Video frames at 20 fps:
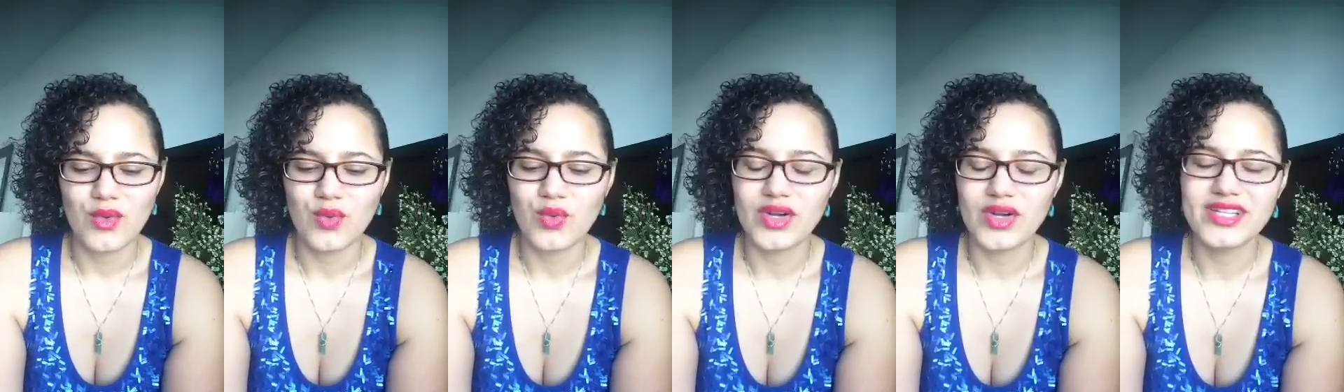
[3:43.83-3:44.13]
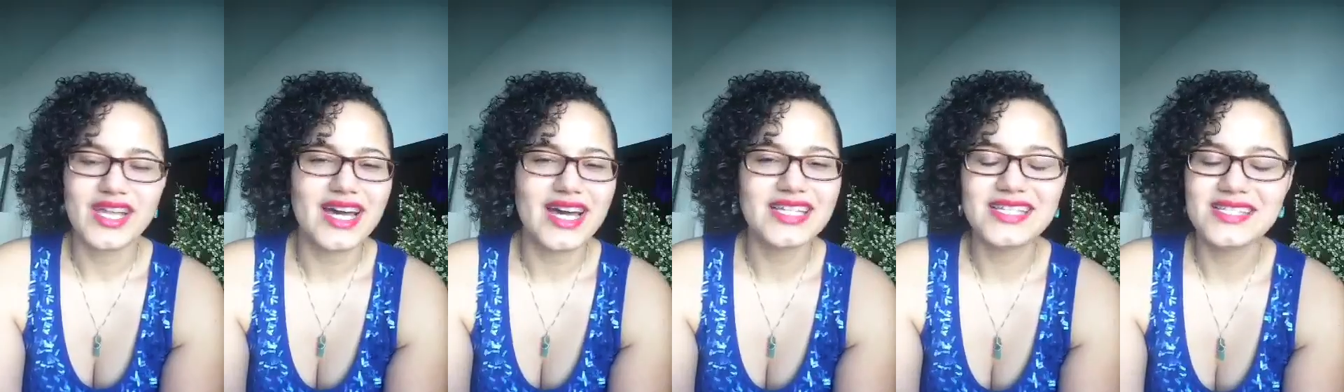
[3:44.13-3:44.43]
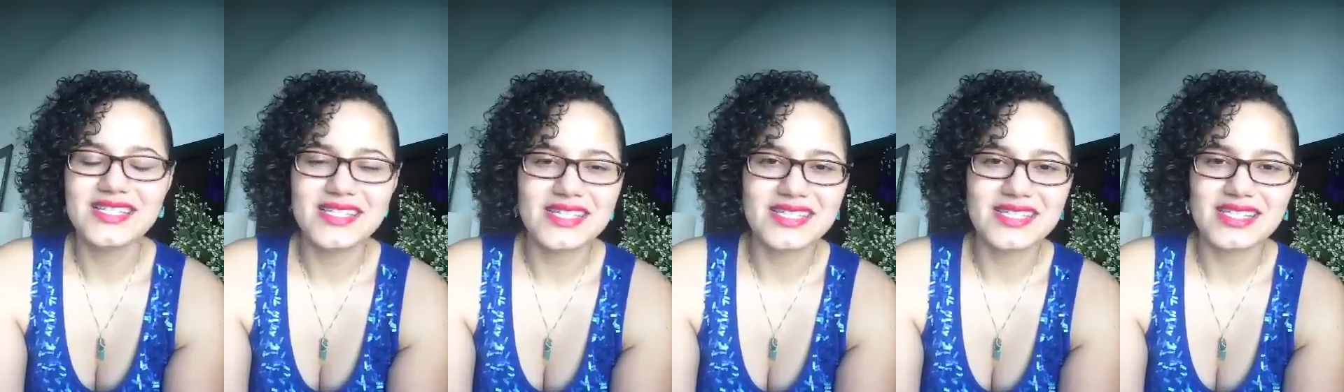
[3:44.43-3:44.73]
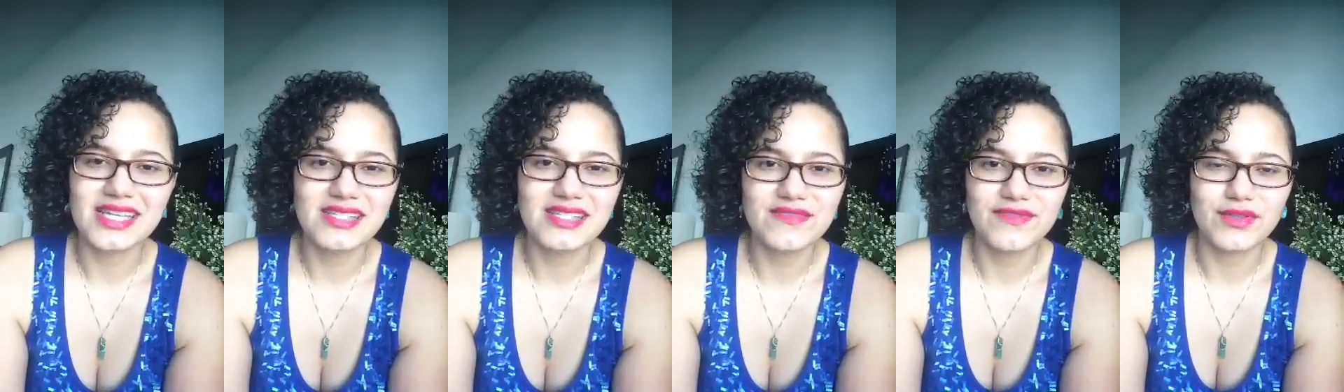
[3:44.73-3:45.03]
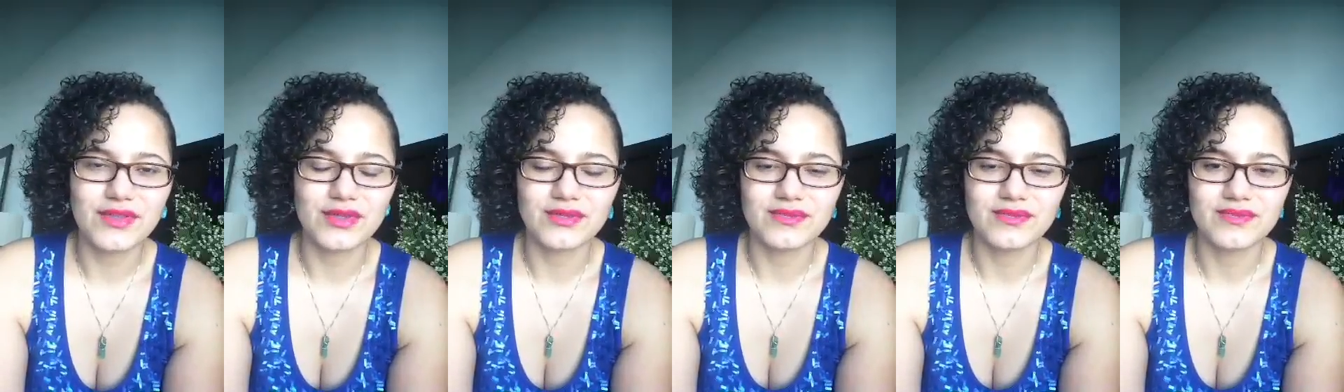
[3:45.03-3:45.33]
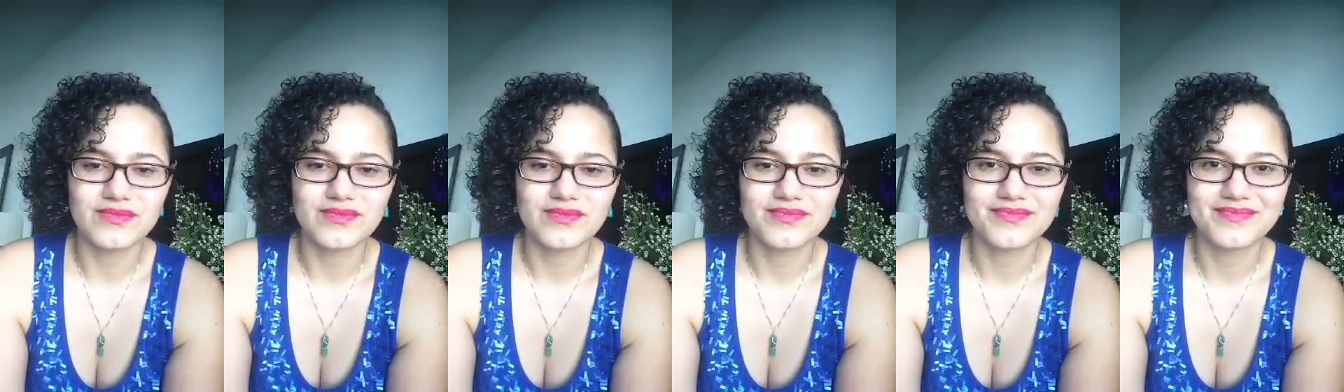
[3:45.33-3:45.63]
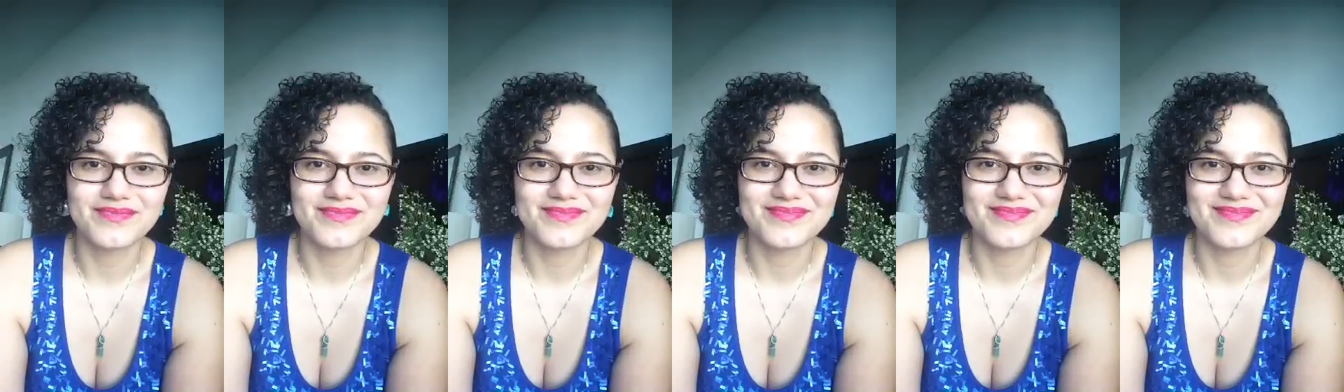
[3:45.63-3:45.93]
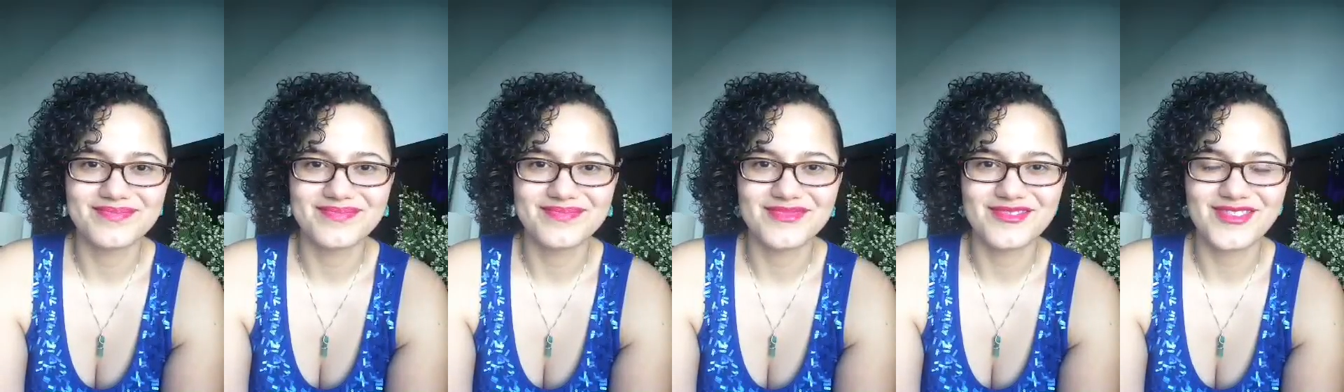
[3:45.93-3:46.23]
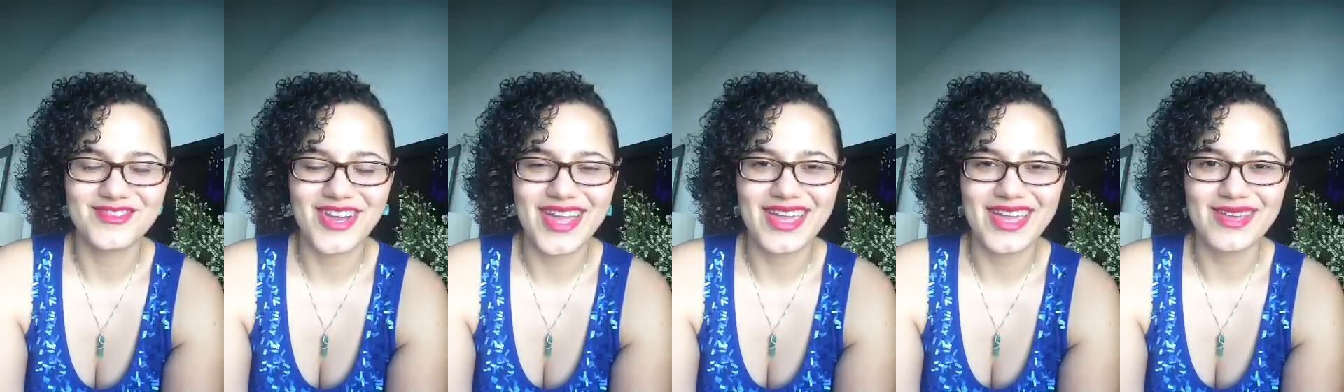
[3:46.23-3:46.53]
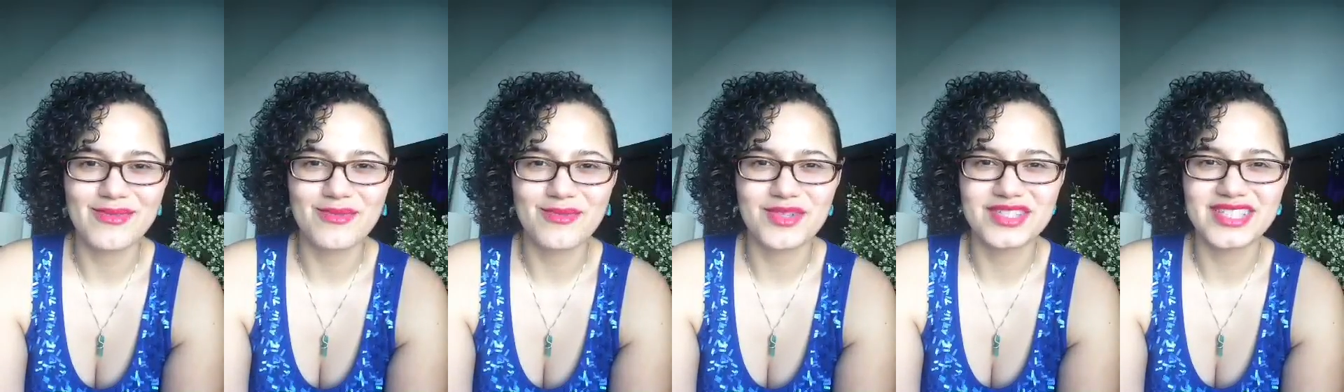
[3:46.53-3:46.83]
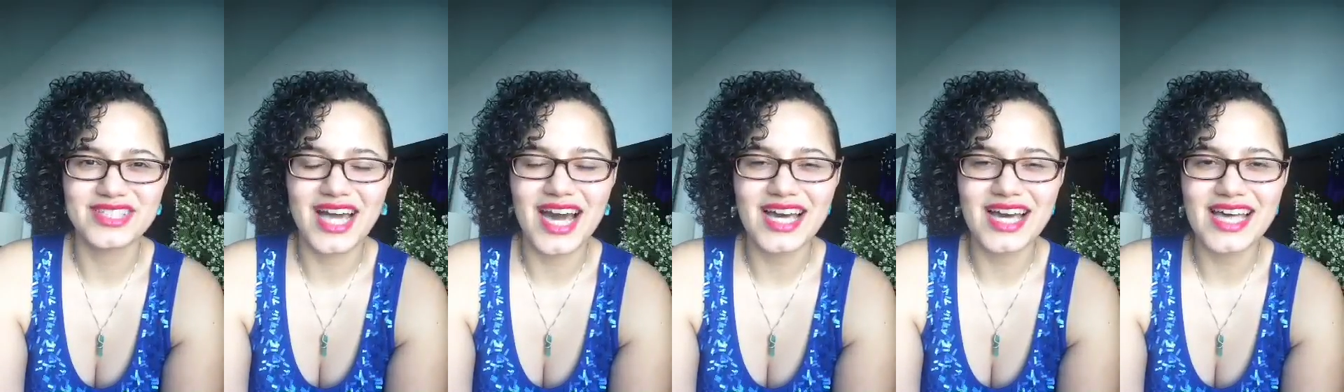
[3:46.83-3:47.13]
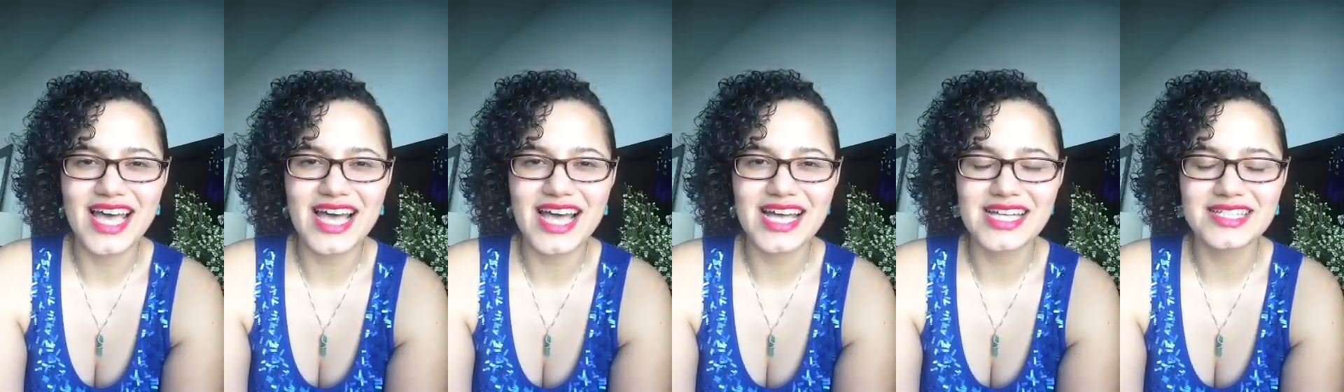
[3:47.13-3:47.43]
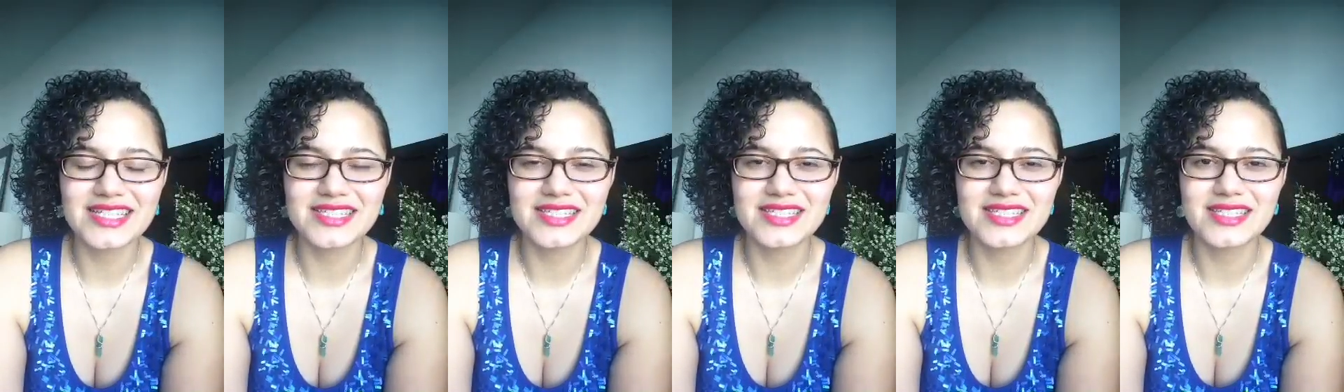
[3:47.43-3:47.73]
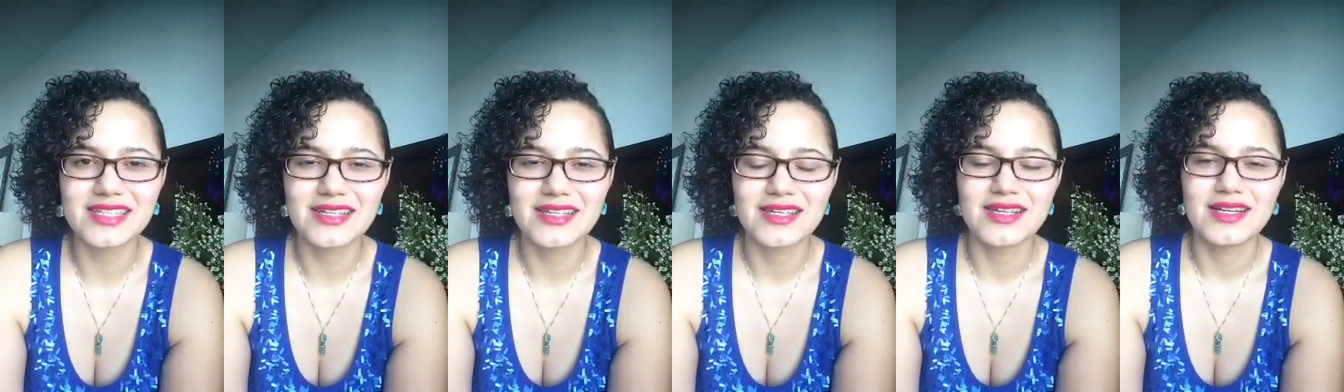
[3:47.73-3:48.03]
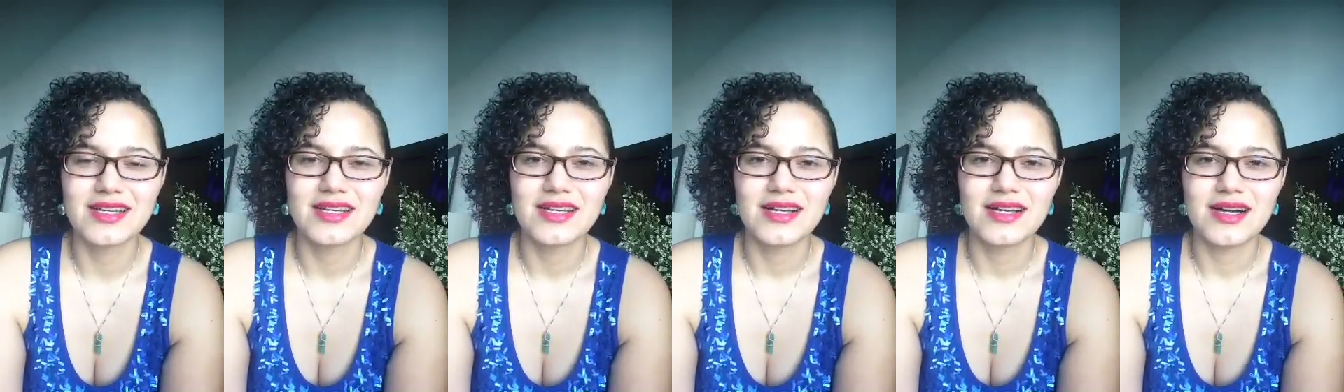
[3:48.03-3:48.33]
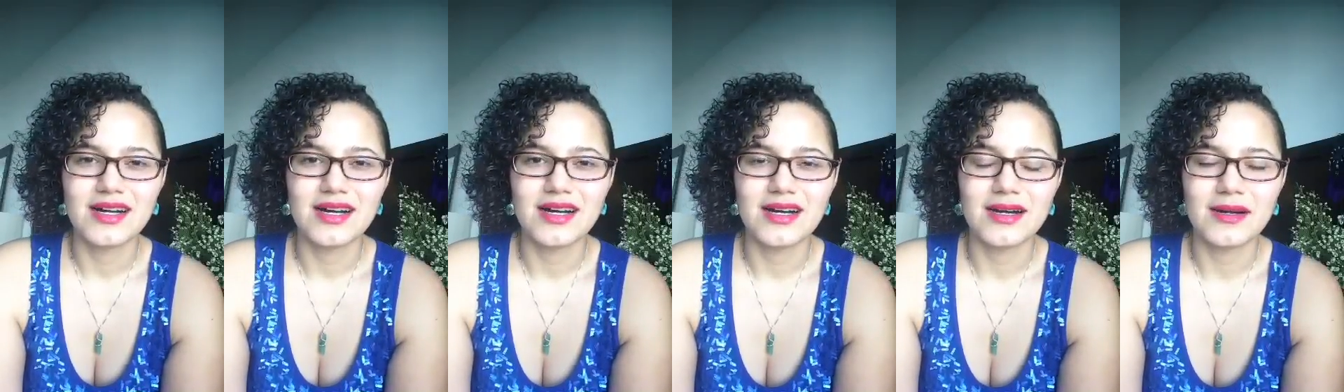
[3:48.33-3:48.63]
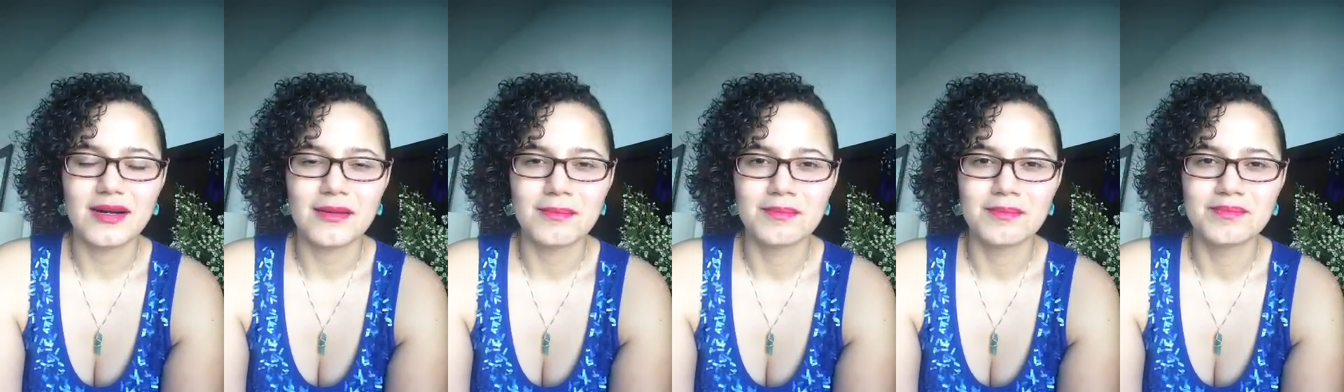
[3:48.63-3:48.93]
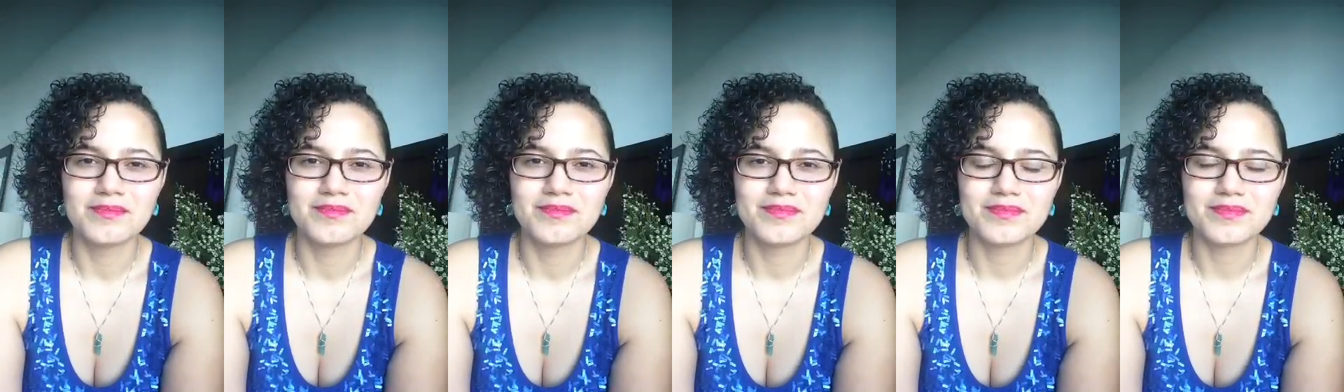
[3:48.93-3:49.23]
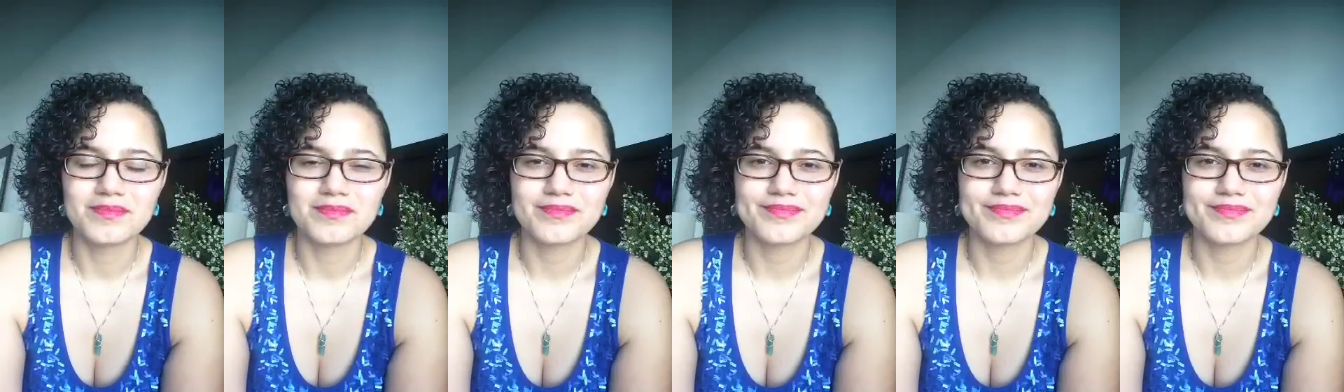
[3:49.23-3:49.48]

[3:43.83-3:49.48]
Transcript: we're not as successful, right? We're not as um,